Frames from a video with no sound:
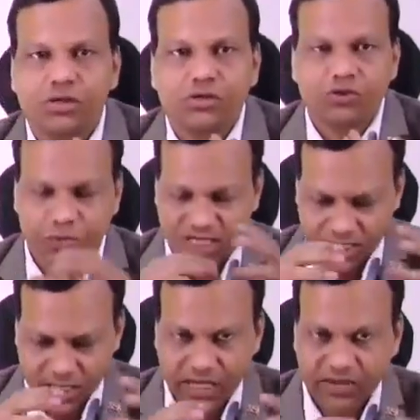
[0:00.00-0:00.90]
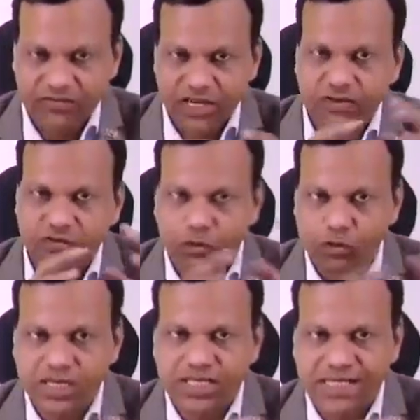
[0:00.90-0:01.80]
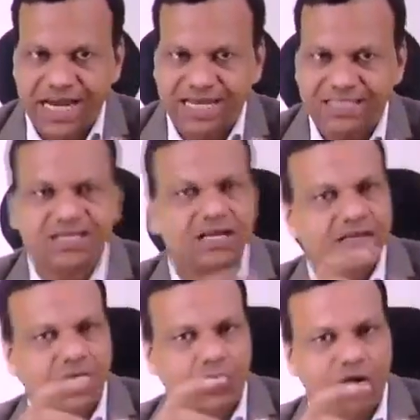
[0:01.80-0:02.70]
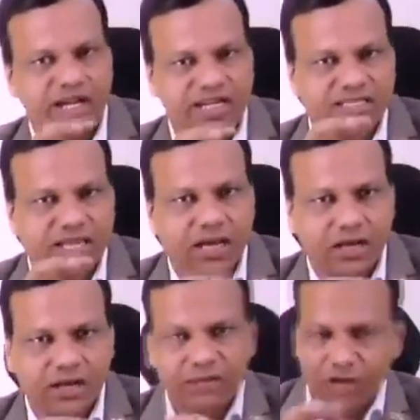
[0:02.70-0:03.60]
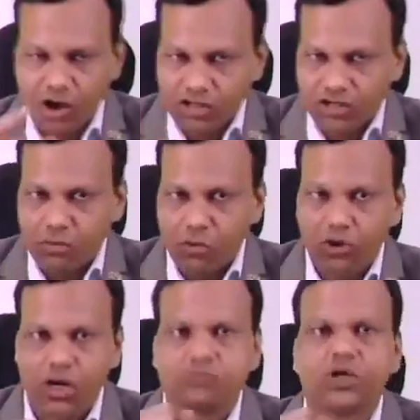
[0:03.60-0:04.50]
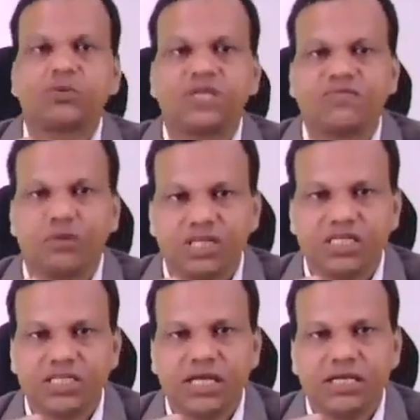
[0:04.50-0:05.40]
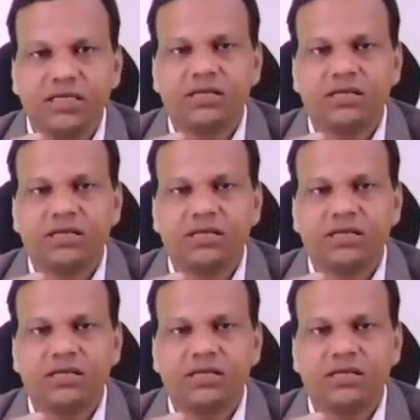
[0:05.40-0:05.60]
So basically, if we give only statins, the tolerance can occur because of more absorption from the GIT.